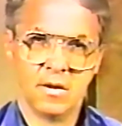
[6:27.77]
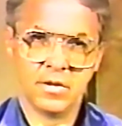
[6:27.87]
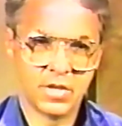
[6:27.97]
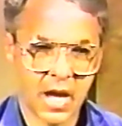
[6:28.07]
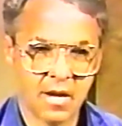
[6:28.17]

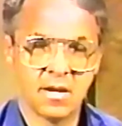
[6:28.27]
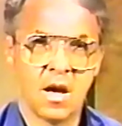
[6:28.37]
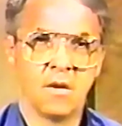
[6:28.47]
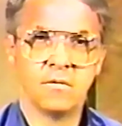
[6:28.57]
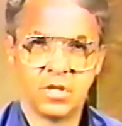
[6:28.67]
sat
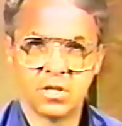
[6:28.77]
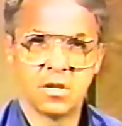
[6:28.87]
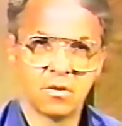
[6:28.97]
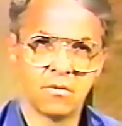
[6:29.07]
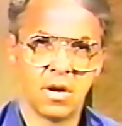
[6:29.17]
down, just
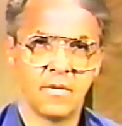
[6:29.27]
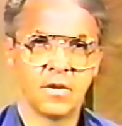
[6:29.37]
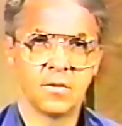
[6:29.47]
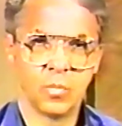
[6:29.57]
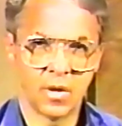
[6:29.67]
the three of
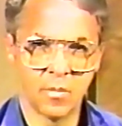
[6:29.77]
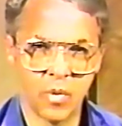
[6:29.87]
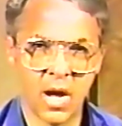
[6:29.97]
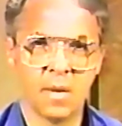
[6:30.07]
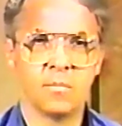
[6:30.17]
us, Brother
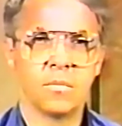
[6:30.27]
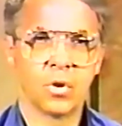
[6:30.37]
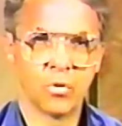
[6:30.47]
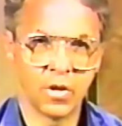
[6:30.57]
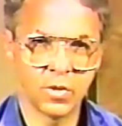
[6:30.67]
Branham,
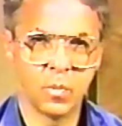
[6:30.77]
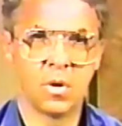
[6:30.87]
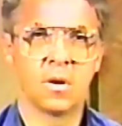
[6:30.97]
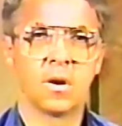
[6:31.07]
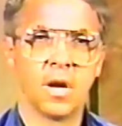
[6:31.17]
Chris
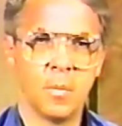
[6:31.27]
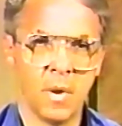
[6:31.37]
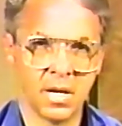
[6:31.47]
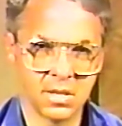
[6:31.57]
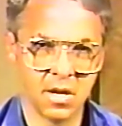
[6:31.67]
Berg, and
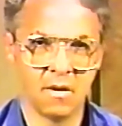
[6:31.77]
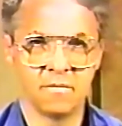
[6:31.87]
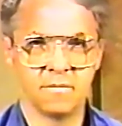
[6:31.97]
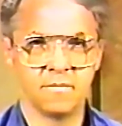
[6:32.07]
myself.